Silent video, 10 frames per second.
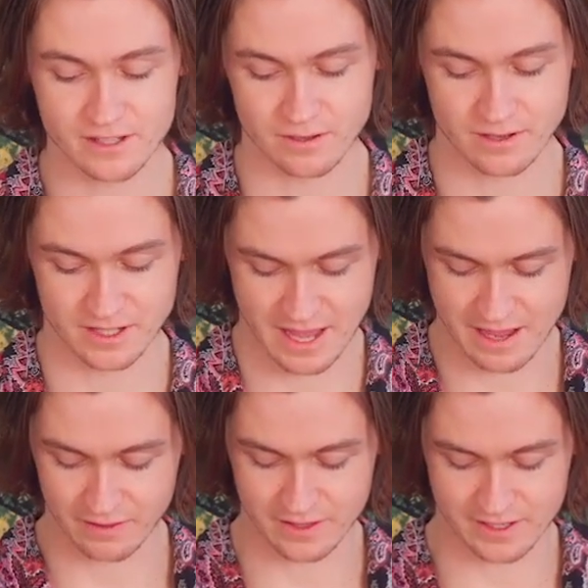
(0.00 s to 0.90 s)
As you can
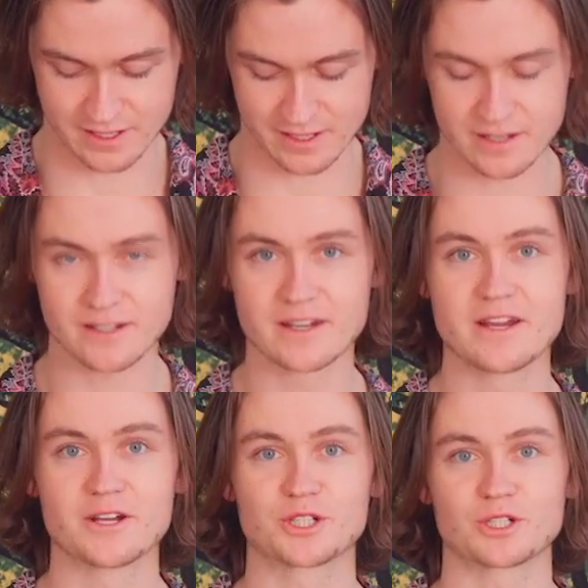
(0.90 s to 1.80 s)
tell, this is a
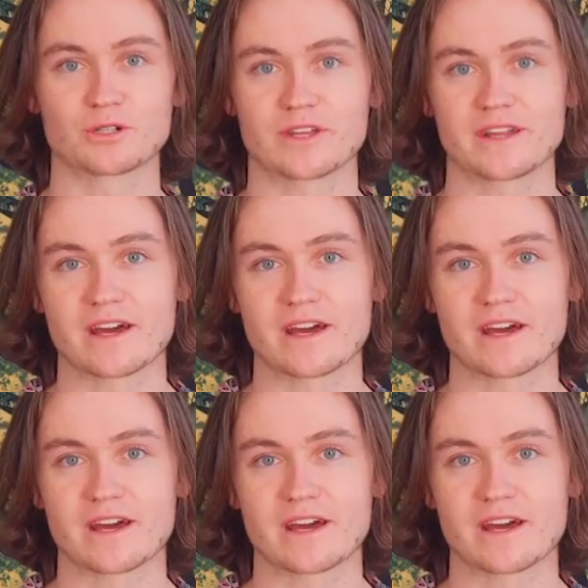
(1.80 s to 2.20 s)
shirt that